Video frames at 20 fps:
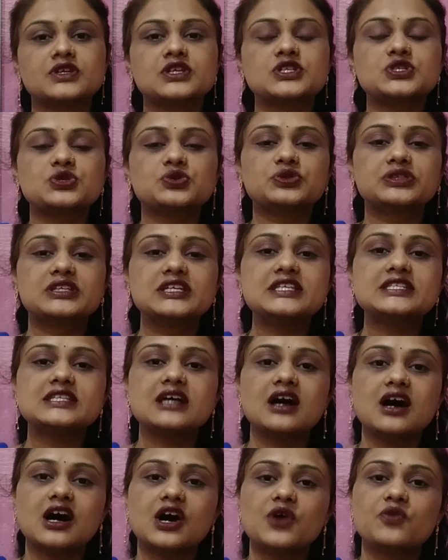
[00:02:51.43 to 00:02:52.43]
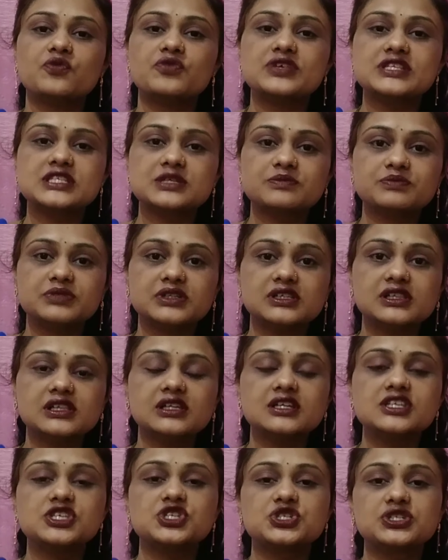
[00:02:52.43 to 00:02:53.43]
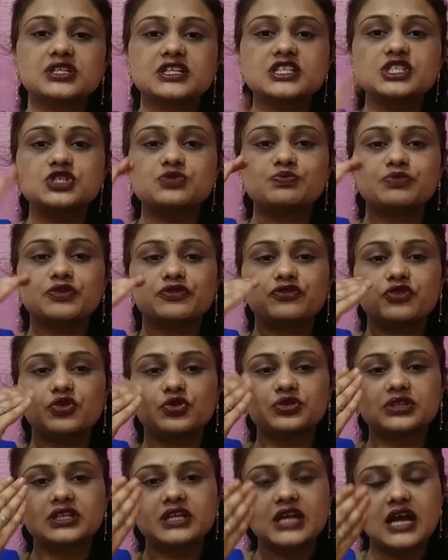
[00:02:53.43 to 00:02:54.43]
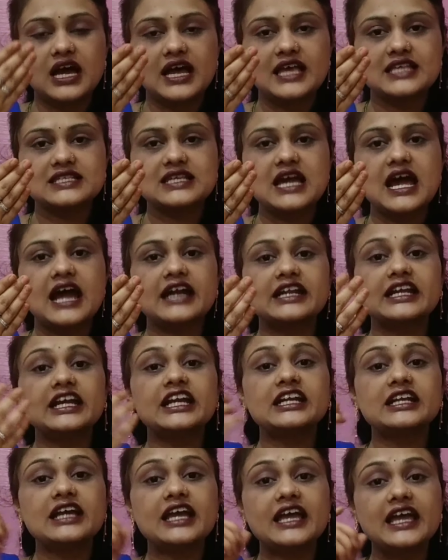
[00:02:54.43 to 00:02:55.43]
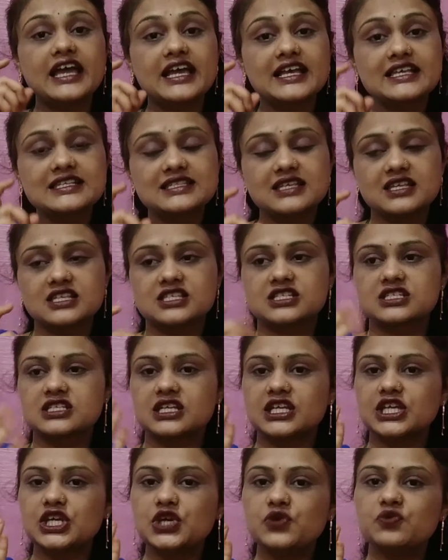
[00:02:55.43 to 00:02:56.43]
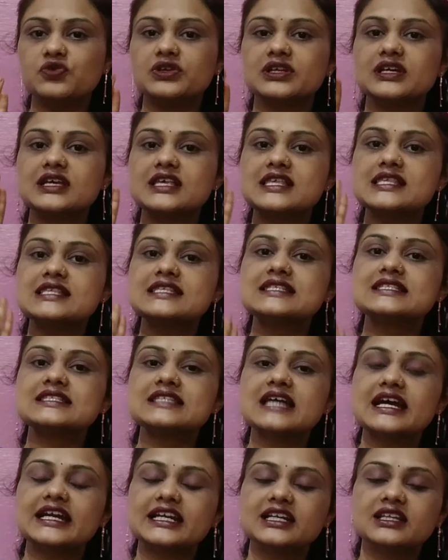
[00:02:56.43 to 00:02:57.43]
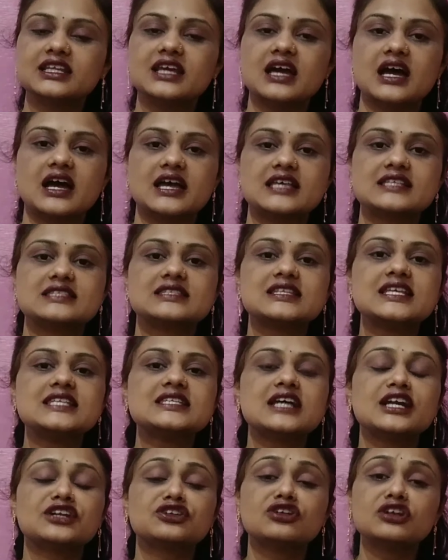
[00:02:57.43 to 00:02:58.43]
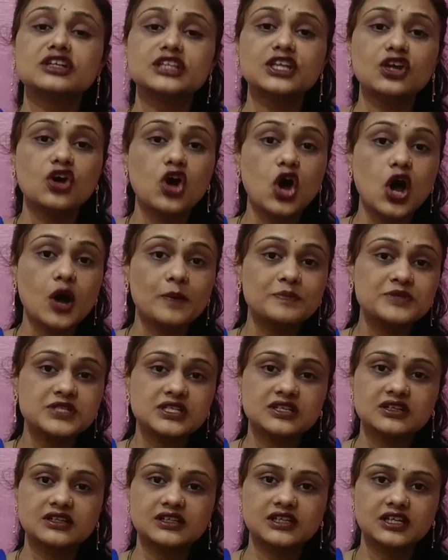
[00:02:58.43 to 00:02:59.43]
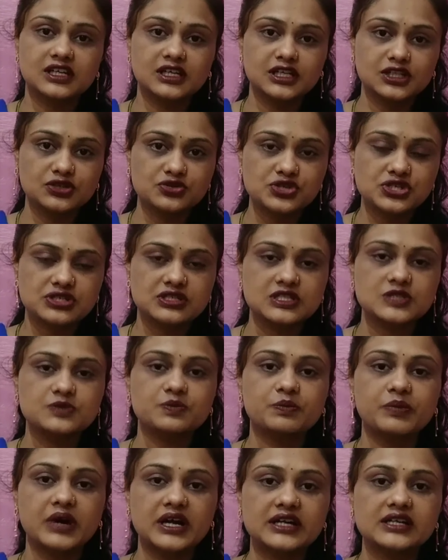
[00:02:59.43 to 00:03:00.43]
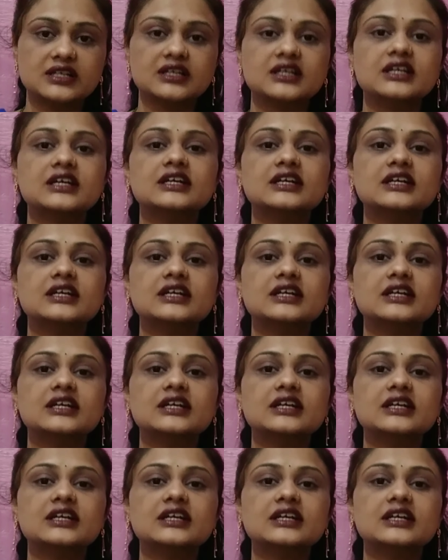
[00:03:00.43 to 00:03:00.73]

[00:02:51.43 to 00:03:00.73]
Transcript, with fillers: So these are visible just before the eyes and it exists even inside the eyes. These are not the optical illusions, but